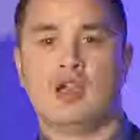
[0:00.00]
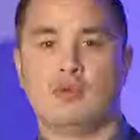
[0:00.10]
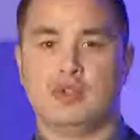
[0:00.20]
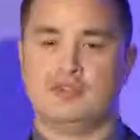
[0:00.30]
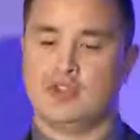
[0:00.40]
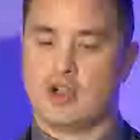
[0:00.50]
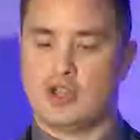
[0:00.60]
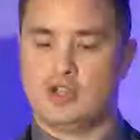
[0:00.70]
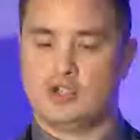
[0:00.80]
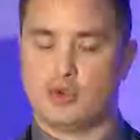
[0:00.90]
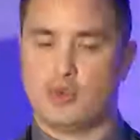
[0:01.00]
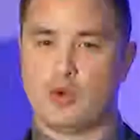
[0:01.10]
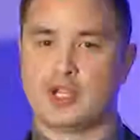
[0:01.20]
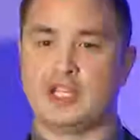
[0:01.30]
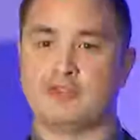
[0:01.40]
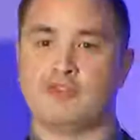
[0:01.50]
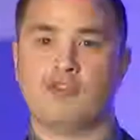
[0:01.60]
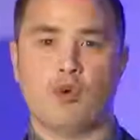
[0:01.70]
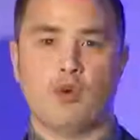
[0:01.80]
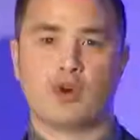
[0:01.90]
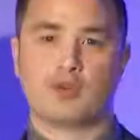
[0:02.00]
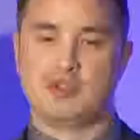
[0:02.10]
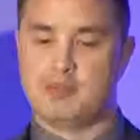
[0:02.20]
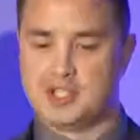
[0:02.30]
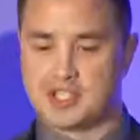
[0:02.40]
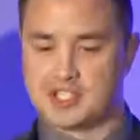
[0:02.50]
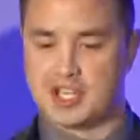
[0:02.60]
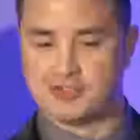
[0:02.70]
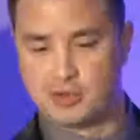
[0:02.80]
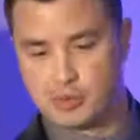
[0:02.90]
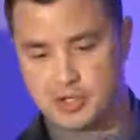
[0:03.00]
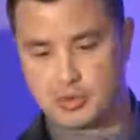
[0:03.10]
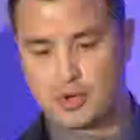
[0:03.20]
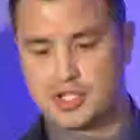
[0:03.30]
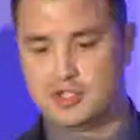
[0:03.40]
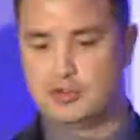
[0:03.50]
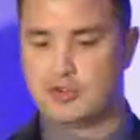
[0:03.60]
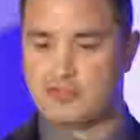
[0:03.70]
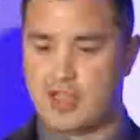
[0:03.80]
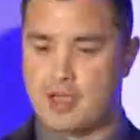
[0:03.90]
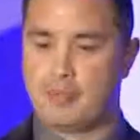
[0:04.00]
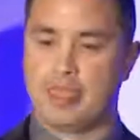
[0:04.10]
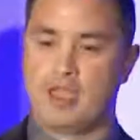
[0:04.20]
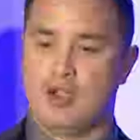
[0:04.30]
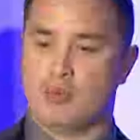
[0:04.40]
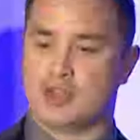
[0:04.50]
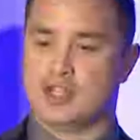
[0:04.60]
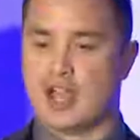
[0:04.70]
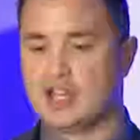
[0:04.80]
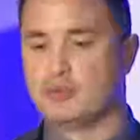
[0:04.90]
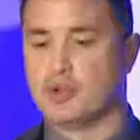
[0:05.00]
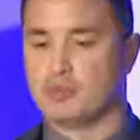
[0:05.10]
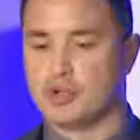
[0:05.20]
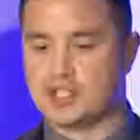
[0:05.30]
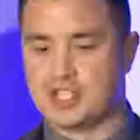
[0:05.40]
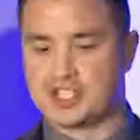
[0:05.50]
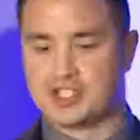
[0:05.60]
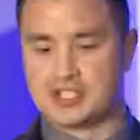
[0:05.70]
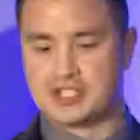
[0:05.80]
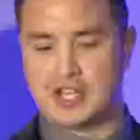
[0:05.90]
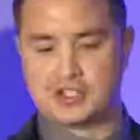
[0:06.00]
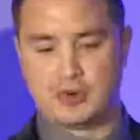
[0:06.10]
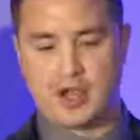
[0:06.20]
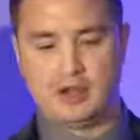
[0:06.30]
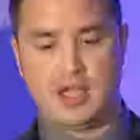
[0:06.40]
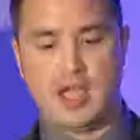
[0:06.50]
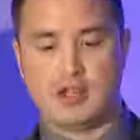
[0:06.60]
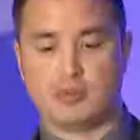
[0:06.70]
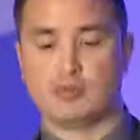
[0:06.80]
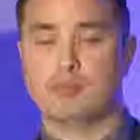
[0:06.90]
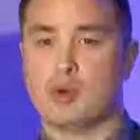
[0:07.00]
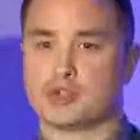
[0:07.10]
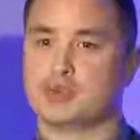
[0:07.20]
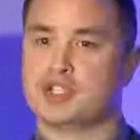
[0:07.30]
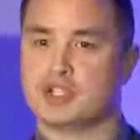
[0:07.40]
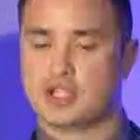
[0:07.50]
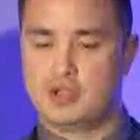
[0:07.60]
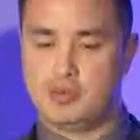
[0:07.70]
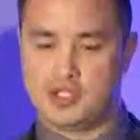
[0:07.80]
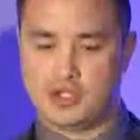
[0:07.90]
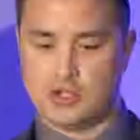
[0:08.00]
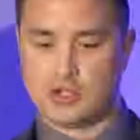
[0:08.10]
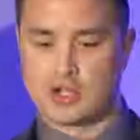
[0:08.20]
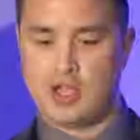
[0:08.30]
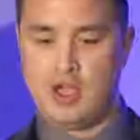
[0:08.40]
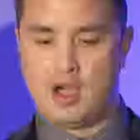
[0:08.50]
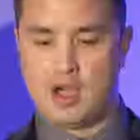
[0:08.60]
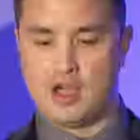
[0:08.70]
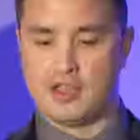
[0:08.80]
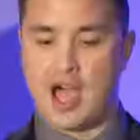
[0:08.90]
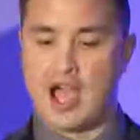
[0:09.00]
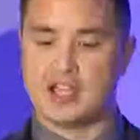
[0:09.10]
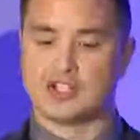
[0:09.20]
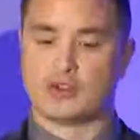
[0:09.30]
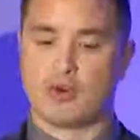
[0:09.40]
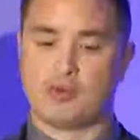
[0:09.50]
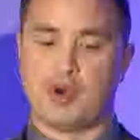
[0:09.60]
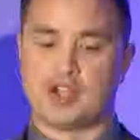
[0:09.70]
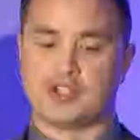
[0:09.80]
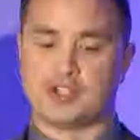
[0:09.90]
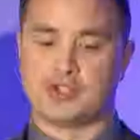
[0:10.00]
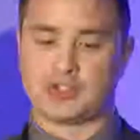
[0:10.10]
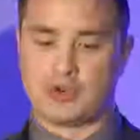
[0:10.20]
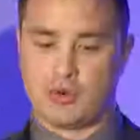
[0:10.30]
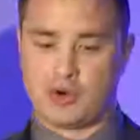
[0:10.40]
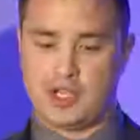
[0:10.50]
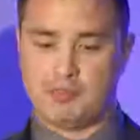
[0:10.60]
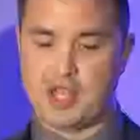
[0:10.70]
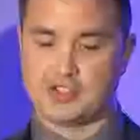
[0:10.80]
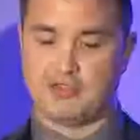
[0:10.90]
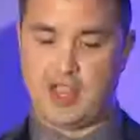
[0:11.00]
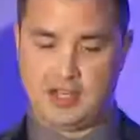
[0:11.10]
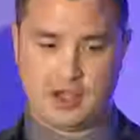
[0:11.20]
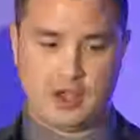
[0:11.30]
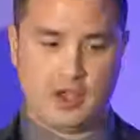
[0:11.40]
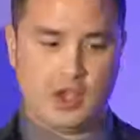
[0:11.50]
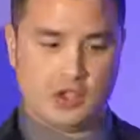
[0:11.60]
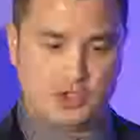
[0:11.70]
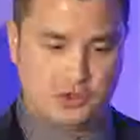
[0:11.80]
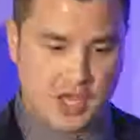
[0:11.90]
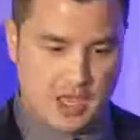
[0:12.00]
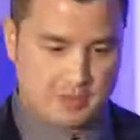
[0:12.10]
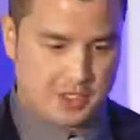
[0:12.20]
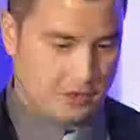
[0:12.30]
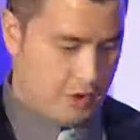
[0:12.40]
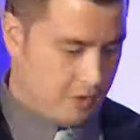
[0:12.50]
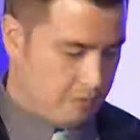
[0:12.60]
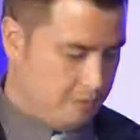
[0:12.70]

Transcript: We've done 24, we've been successful with 22 of them with a 91.6 success rate, and most recently we took the highest grower processor score in Pennsylvania 2 times in a row.